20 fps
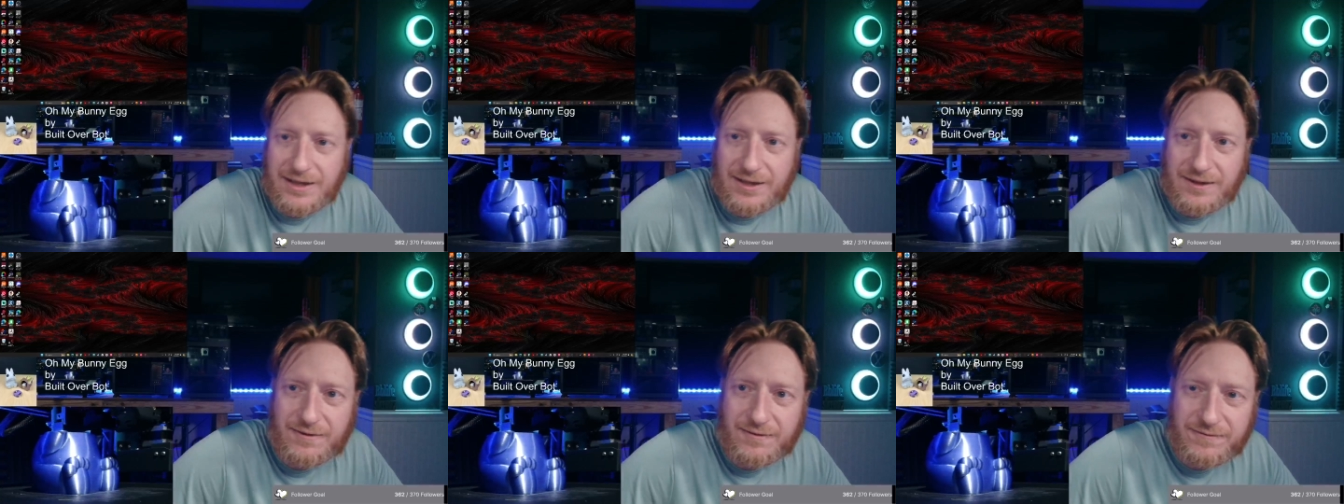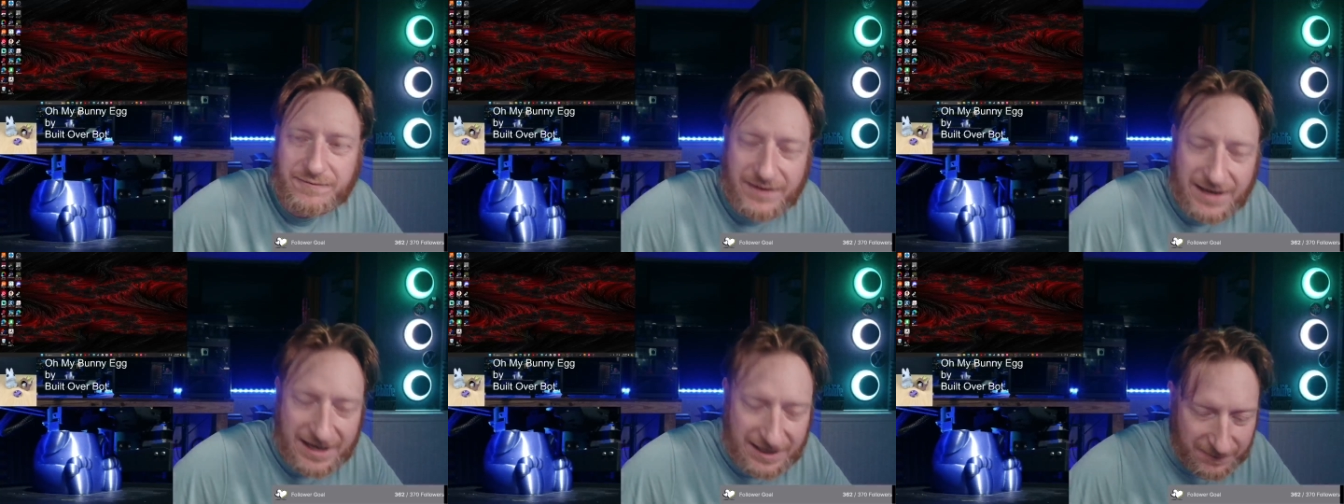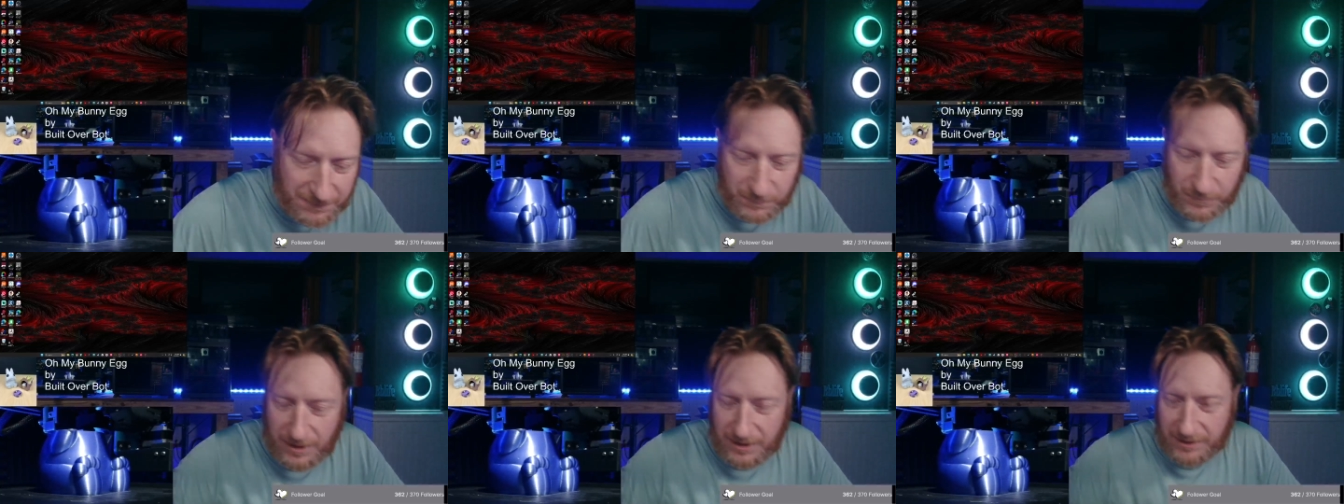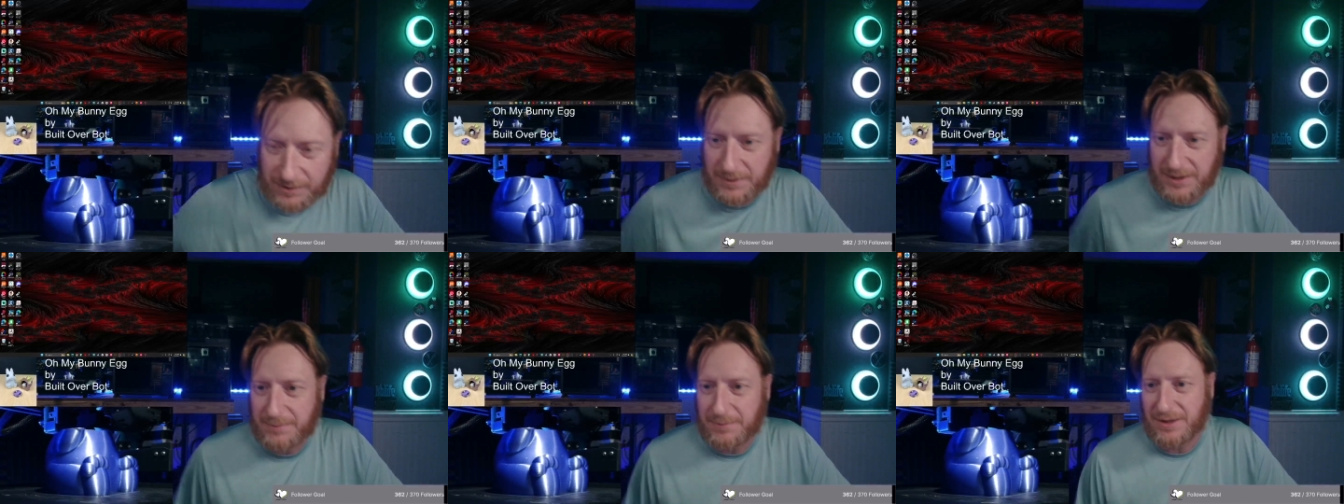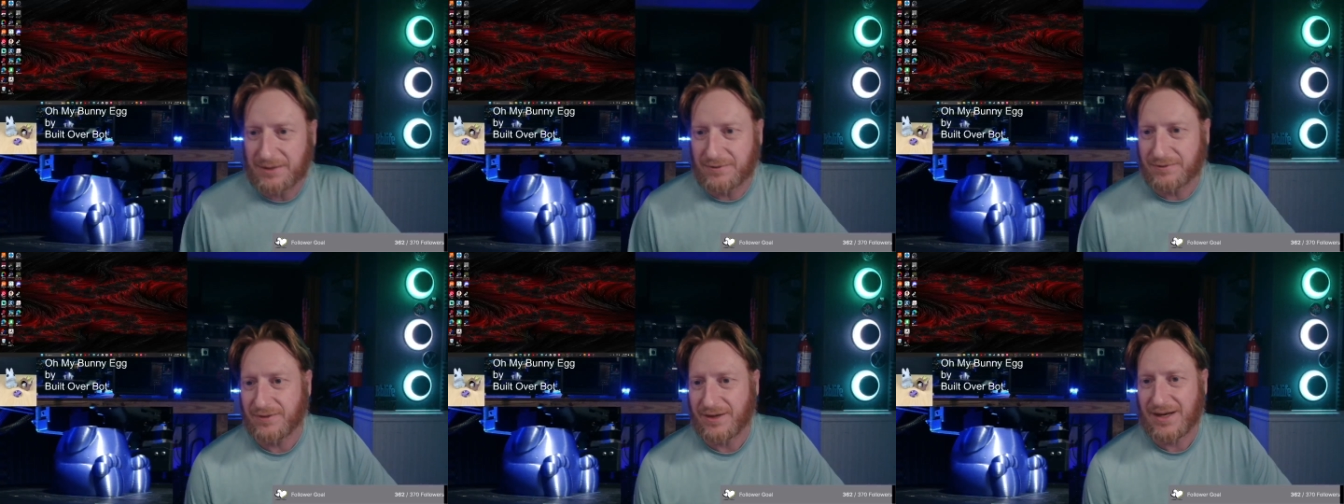Fandom, welcome in,
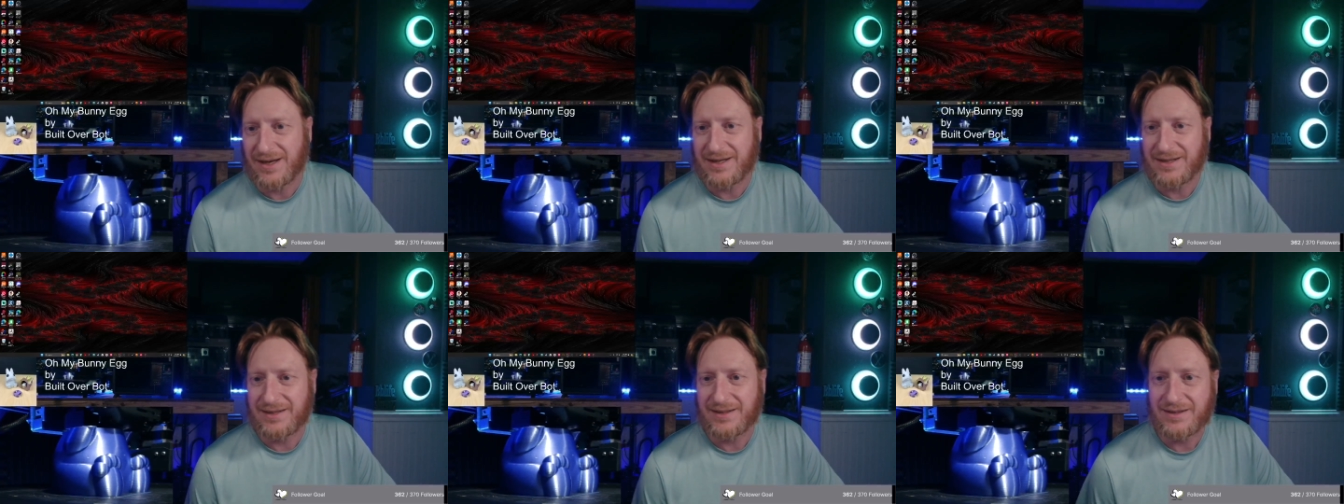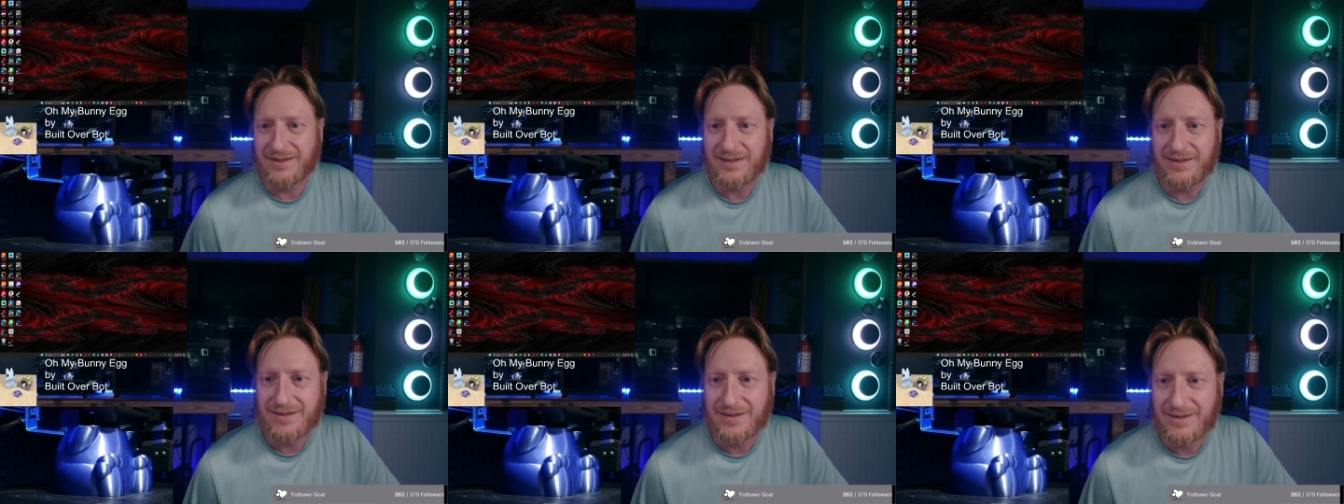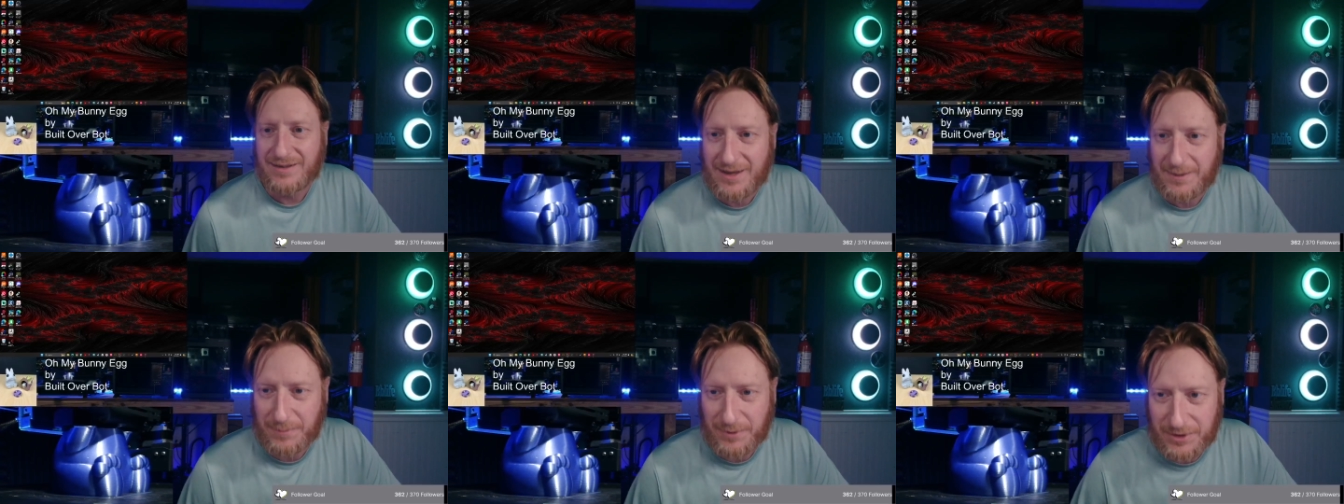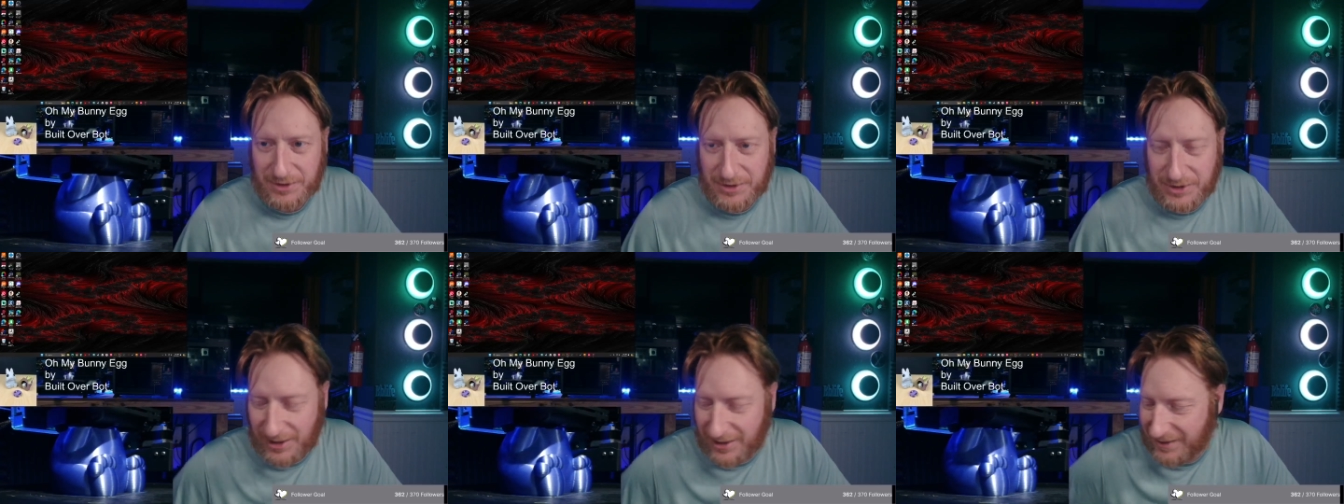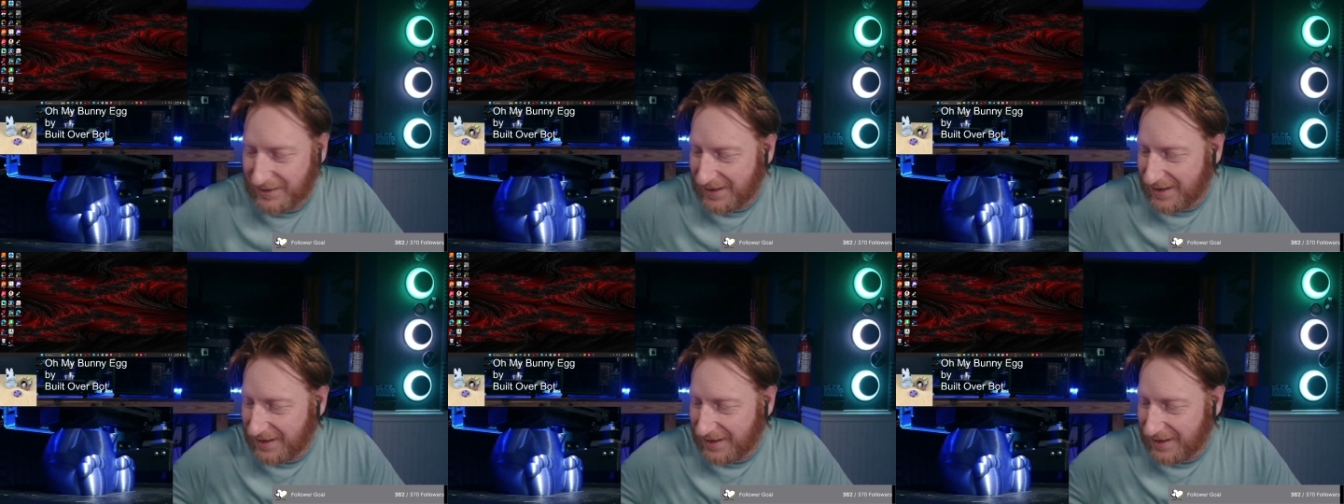my friend. Humbler John,